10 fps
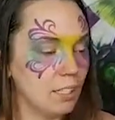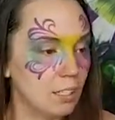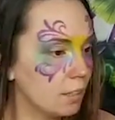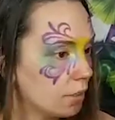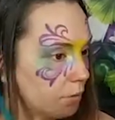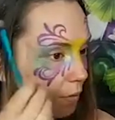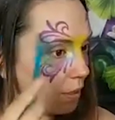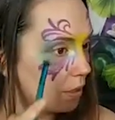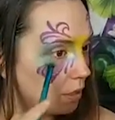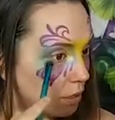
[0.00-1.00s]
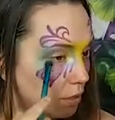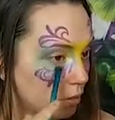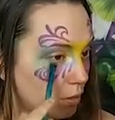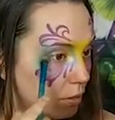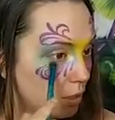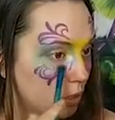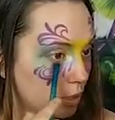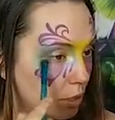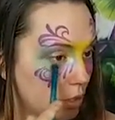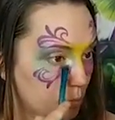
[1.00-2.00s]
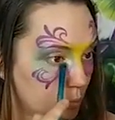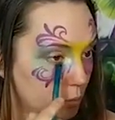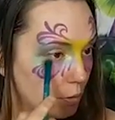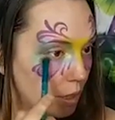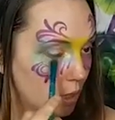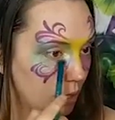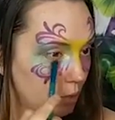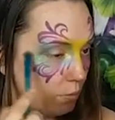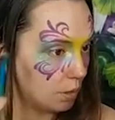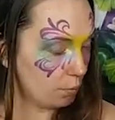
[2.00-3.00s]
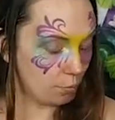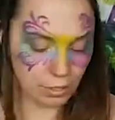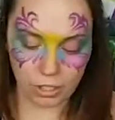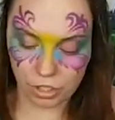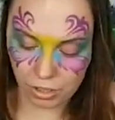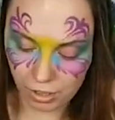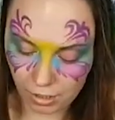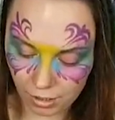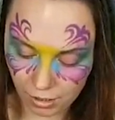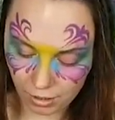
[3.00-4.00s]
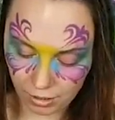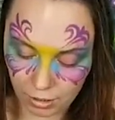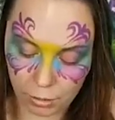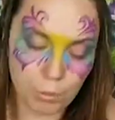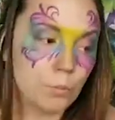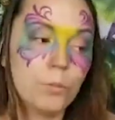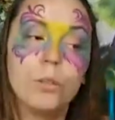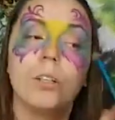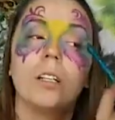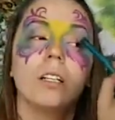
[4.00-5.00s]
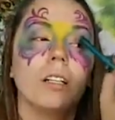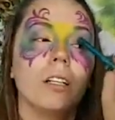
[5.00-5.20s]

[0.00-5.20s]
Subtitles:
There we go. And then just smooth it out with the brush. A little bit more.